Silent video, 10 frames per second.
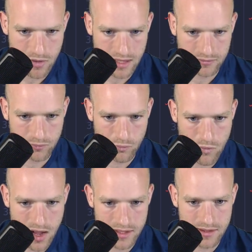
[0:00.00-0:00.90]
at
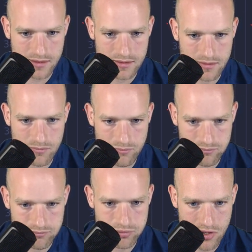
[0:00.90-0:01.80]
1
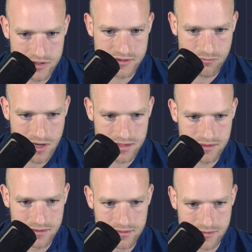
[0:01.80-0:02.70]
plus
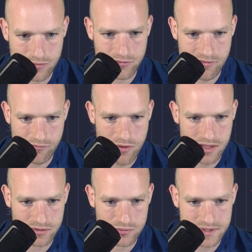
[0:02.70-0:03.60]
1, so from
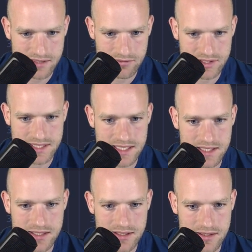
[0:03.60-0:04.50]
1 to
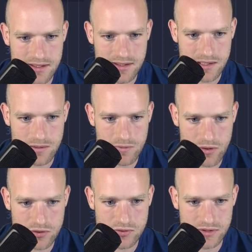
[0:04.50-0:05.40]
17, we
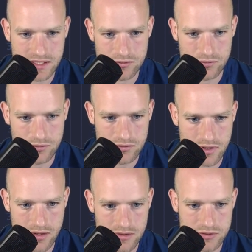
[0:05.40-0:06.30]
also need to
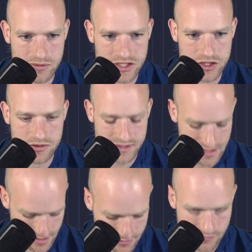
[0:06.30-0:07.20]
switch the
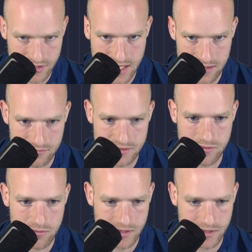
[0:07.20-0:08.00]
size of the card. That's why we